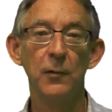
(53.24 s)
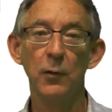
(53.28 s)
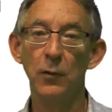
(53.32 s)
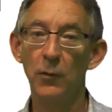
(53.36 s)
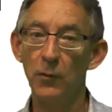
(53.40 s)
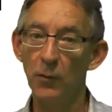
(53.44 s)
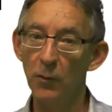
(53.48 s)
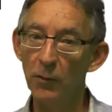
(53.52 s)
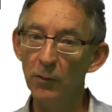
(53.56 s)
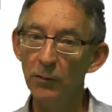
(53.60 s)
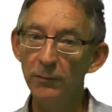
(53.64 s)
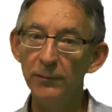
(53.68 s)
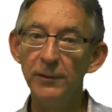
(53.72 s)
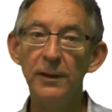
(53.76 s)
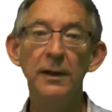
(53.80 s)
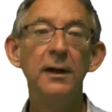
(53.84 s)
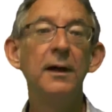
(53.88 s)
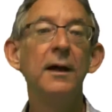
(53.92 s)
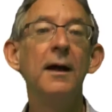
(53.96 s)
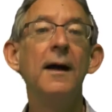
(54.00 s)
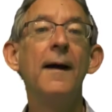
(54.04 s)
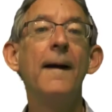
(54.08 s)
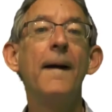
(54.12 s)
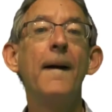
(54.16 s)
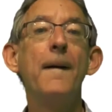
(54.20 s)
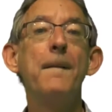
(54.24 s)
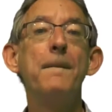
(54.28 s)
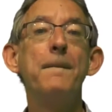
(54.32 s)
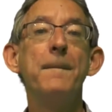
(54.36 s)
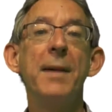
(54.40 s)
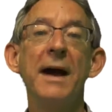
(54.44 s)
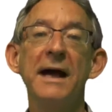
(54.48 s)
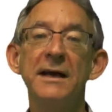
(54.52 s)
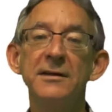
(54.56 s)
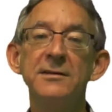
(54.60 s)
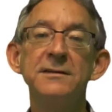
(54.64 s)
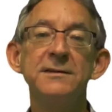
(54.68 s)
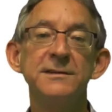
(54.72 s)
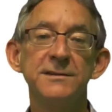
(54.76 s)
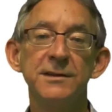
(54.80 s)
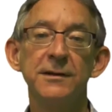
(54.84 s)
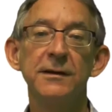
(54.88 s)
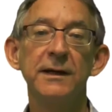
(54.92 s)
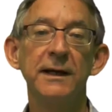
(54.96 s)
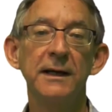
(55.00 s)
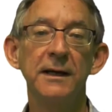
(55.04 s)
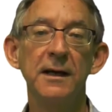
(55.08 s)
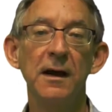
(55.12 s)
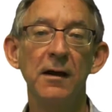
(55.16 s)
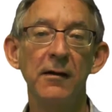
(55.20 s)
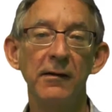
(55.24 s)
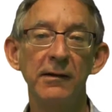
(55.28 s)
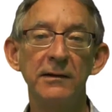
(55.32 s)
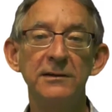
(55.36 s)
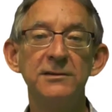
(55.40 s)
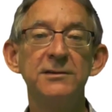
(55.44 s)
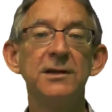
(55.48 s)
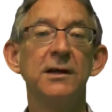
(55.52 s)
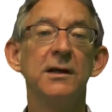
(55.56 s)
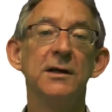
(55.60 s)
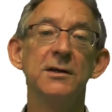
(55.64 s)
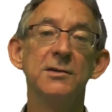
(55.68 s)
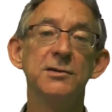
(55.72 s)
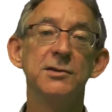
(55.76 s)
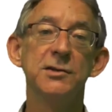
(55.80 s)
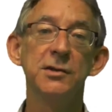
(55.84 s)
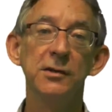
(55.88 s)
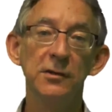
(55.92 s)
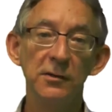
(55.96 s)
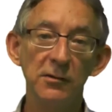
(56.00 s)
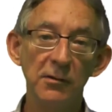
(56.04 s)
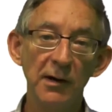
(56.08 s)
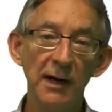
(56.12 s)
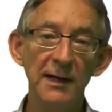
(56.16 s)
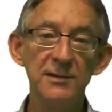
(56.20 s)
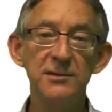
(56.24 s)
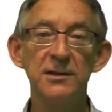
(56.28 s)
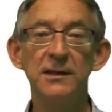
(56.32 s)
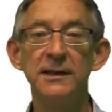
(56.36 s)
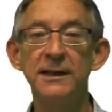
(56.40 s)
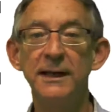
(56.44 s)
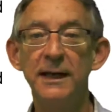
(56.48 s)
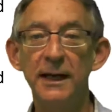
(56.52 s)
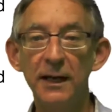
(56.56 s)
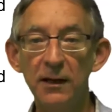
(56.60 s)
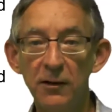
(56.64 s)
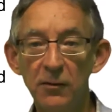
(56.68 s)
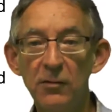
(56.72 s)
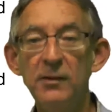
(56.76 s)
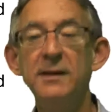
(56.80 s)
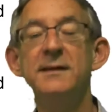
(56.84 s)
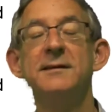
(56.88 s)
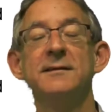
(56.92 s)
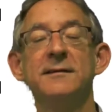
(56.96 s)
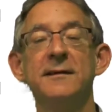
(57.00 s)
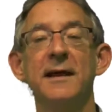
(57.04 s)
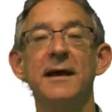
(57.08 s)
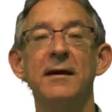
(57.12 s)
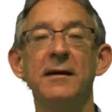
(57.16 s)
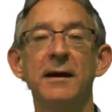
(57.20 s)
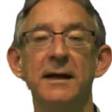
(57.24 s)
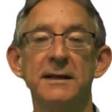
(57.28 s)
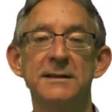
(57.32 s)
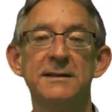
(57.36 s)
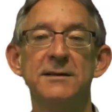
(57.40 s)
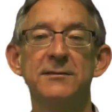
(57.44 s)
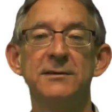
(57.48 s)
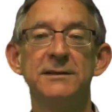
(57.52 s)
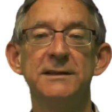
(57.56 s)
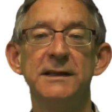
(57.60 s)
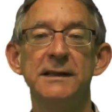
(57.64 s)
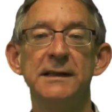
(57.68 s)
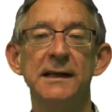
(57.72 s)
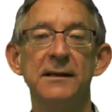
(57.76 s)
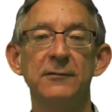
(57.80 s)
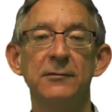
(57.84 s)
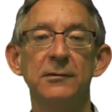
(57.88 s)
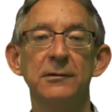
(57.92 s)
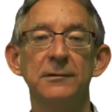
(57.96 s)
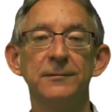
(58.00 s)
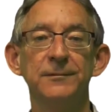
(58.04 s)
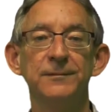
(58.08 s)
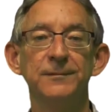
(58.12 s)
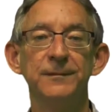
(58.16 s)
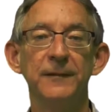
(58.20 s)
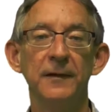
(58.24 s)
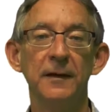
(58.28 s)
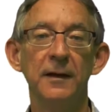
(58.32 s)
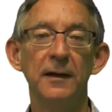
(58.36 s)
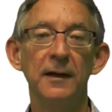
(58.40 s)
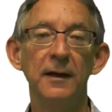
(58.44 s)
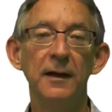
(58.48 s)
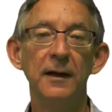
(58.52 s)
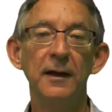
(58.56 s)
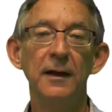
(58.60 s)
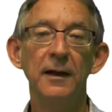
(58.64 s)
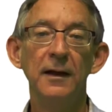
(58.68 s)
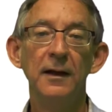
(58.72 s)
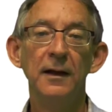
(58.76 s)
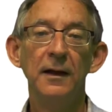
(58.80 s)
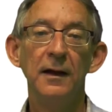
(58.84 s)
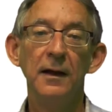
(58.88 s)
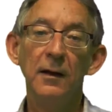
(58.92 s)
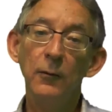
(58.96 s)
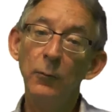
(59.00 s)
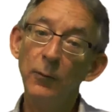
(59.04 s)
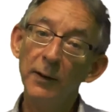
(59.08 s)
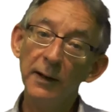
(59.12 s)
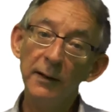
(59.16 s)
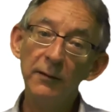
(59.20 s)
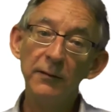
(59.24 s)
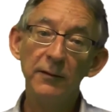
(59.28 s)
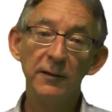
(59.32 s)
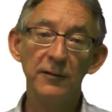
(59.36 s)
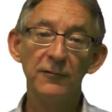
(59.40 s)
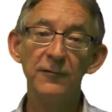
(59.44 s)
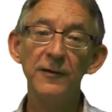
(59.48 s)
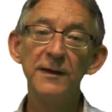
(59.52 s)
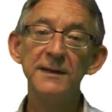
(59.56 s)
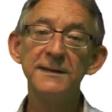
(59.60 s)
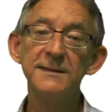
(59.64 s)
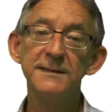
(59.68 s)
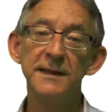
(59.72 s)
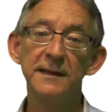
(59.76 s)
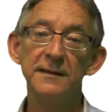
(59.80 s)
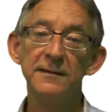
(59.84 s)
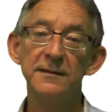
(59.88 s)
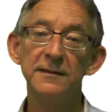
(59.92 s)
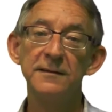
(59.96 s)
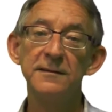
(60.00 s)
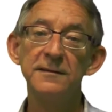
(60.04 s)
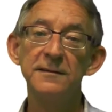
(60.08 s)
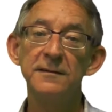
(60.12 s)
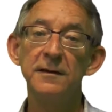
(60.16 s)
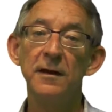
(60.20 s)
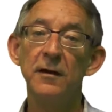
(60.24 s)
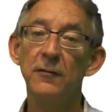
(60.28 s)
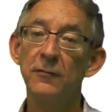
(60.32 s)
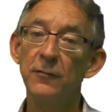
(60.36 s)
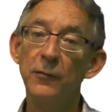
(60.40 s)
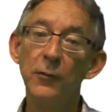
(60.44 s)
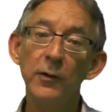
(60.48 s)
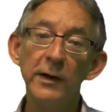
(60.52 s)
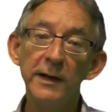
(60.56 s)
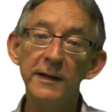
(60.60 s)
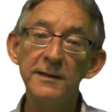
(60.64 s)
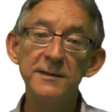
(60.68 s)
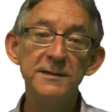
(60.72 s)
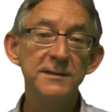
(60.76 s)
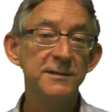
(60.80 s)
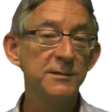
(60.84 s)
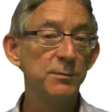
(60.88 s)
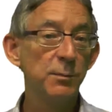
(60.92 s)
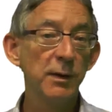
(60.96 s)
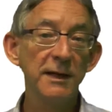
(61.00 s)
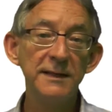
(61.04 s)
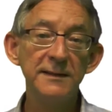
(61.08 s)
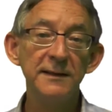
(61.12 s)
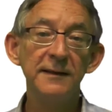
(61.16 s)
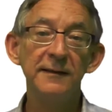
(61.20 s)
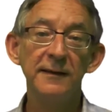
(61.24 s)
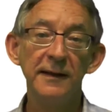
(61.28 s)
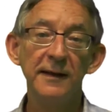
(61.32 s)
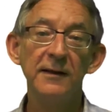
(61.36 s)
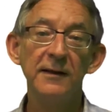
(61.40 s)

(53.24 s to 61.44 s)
Or, patients are encouraged to gradually increase their activity level. Well, the first sentence avoids splitting